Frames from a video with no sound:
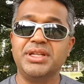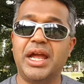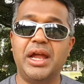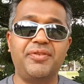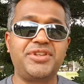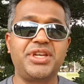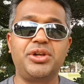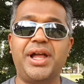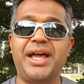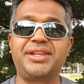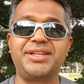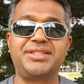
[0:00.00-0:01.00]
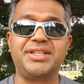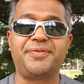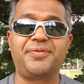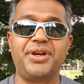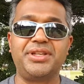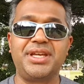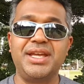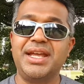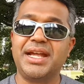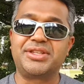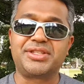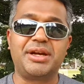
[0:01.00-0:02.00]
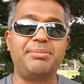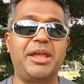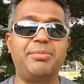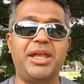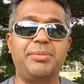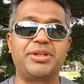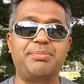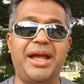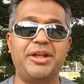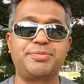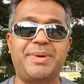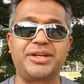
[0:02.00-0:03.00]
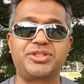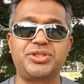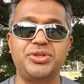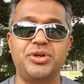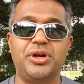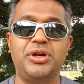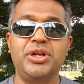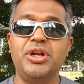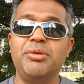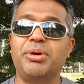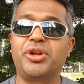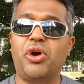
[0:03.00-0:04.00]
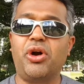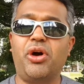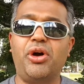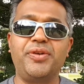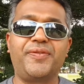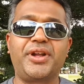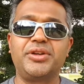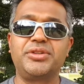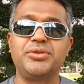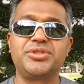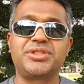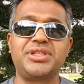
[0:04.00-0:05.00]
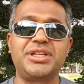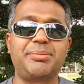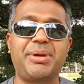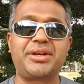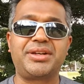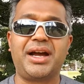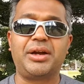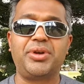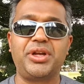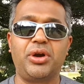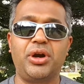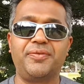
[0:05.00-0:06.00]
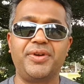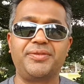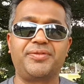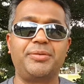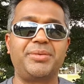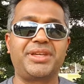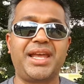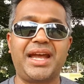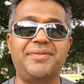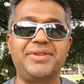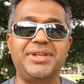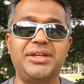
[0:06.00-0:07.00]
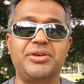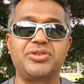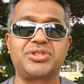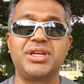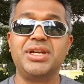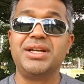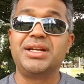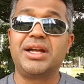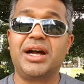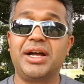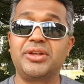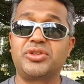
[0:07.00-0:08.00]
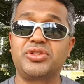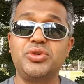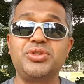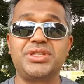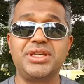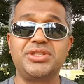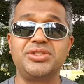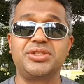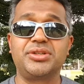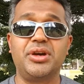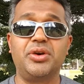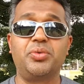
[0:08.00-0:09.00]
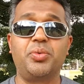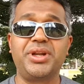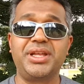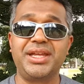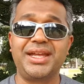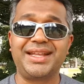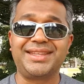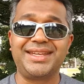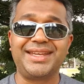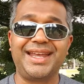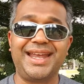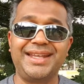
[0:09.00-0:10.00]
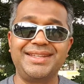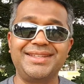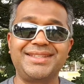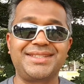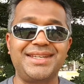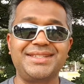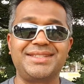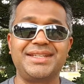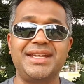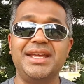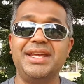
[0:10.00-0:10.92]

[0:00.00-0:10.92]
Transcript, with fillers: Now, every single athlete's different, and some may be able to bounce back sooner, but all you've got to do is think about Kyrie Irving from the Cavaliers uh, two seasons ago when he, at the end of the season,